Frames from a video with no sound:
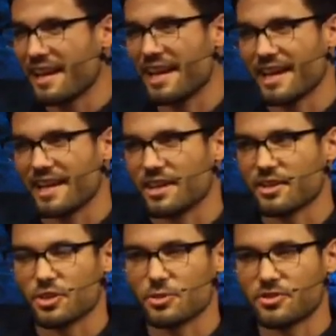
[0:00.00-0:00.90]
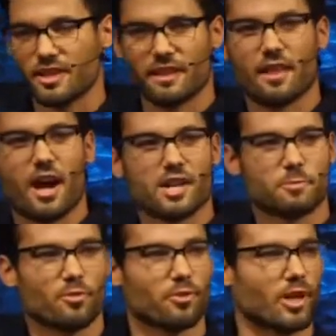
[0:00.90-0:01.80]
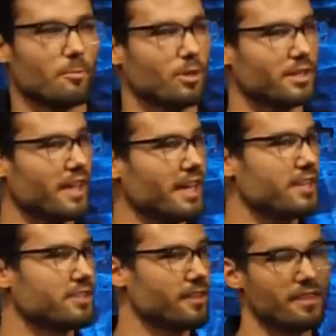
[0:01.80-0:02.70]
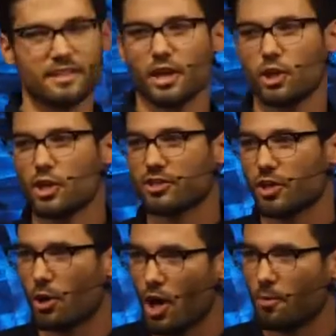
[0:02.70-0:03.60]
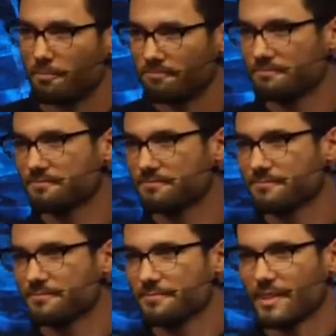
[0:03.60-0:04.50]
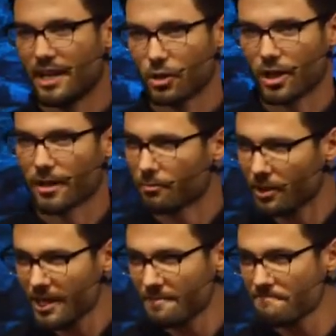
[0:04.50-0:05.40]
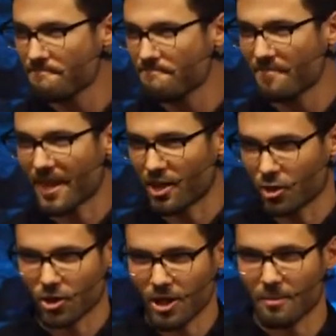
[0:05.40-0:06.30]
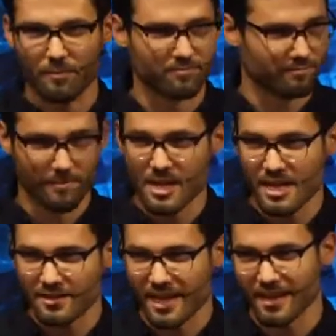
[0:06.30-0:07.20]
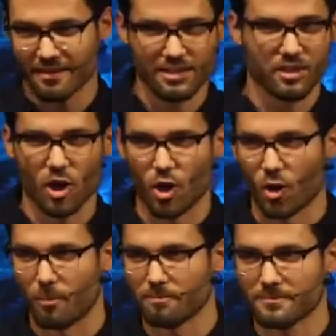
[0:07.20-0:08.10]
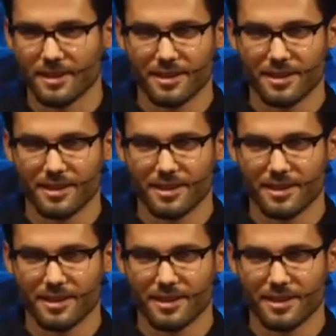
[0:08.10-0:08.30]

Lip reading: and you sit in the hospital for a couple of days, and then they tell you you get to go home. And you're like, really? Like, you're going to let me take this home?